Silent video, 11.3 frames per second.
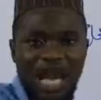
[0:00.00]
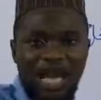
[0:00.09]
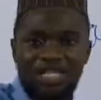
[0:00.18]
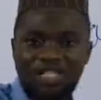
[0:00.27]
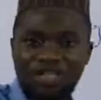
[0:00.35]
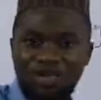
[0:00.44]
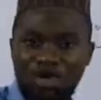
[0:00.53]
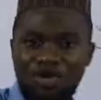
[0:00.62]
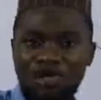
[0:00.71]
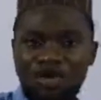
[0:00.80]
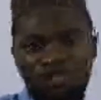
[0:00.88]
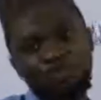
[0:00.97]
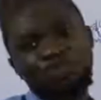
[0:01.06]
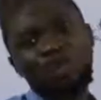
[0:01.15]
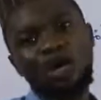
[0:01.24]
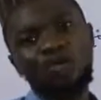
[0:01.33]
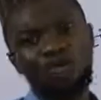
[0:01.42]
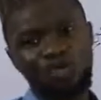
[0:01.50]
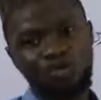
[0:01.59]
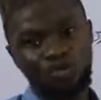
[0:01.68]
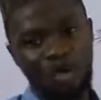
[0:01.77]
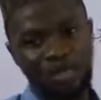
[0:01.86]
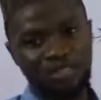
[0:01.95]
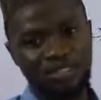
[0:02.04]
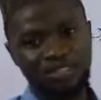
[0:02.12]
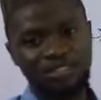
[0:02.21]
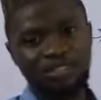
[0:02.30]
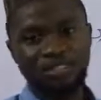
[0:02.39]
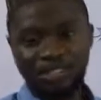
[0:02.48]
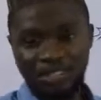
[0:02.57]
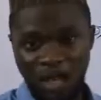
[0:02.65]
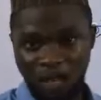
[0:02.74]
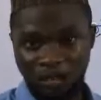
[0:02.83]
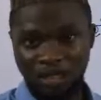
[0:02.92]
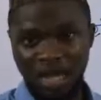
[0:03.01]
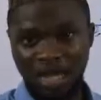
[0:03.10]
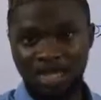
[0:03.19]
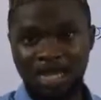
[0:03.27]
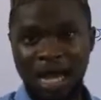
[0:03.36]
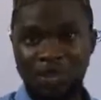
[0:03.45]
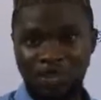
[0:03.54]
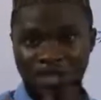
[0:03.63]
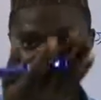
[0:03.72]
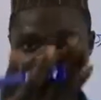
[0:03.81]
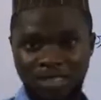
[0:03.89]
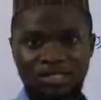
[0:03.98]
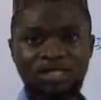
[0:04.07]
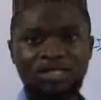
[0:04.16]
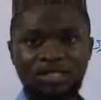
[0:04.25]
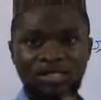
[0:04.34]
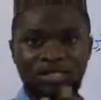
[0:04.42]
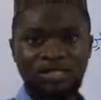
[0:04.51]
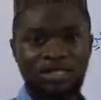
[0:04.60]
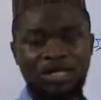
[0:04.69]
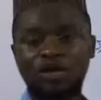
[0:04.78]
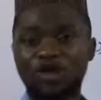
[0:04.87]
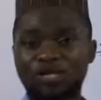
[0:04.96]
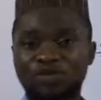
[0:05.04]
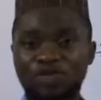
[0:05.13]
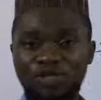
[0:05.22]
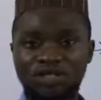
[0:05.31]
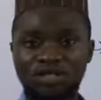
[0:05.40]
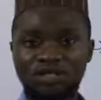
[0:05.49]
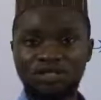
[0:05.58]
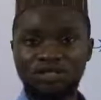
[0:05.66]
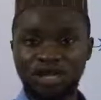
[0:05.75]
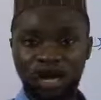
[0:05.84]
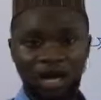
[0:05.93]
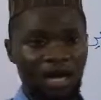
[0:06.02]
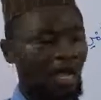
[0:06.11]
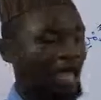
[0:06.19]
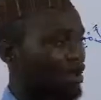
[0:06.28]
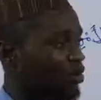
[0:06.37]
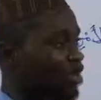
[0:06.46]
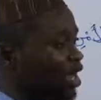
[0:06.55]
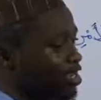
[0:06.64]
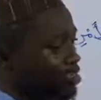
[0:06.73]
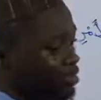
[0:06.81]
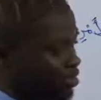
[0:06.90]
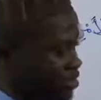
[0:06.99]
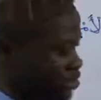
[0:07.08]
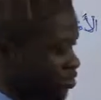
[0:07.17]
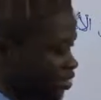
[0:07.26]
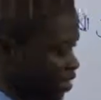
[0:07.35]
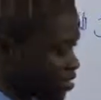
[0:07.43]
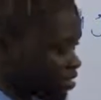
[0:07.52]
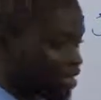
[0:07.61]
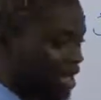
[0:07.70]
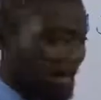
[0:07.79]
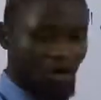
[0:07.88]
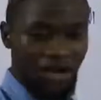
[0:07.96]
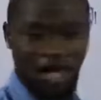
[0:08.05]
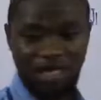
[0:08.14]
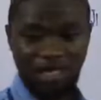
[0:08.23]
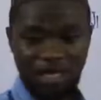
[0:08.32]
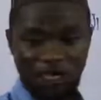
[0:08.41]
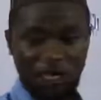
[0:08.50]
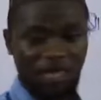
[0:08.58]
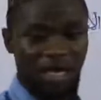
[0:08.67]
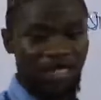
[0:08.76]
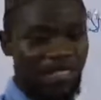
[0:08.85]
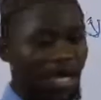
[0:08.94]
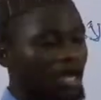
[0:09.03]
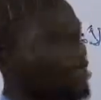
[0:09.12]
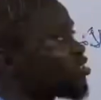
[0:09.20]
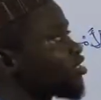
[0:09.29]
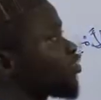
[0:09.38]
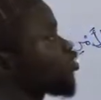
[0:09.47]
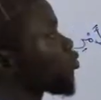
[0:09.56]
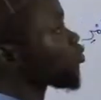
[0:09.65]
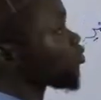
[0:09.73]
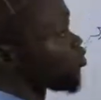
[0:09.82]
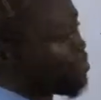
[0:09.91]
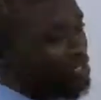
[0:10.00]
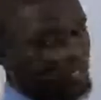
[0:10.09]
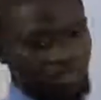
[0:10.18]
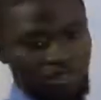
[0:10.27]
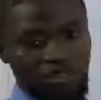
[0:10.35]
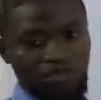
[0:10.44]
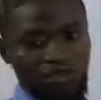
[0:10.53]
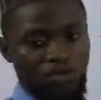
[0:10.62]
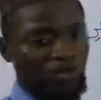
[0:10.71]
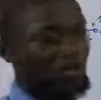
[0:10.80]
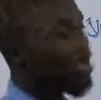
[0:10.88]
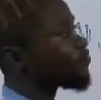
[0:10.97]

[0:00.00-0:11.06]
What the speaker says: the addition of the pronoun we want to add. The tahul mutaharrika with the corresponding haraka. That is the haraka the tahul mutaharrika is supposed to take. So we